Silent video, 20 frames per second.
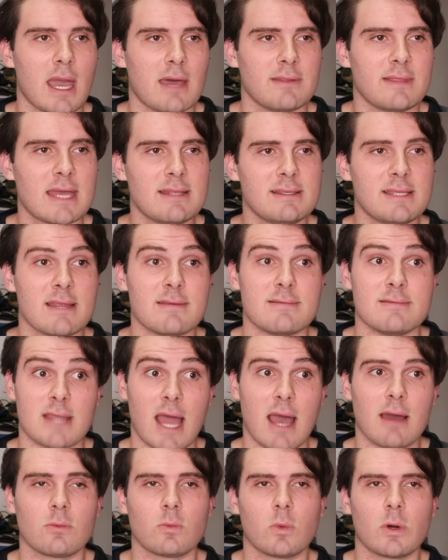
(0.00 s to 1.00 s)
that did
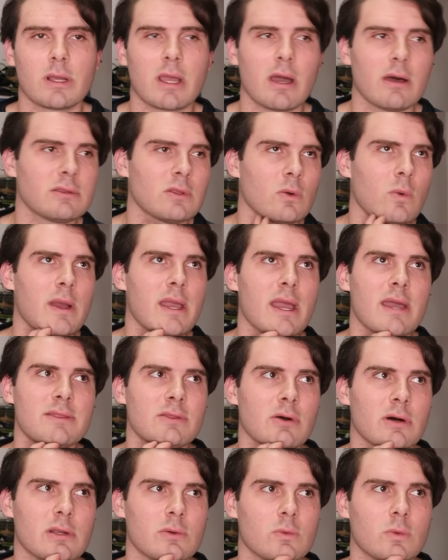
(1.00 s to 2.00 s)
not work out the way I
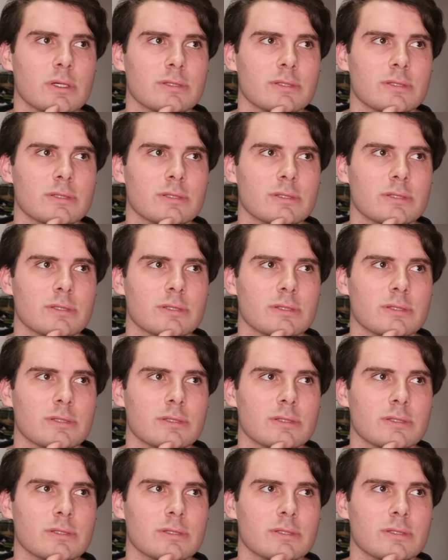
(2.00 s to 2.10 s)
thought it would.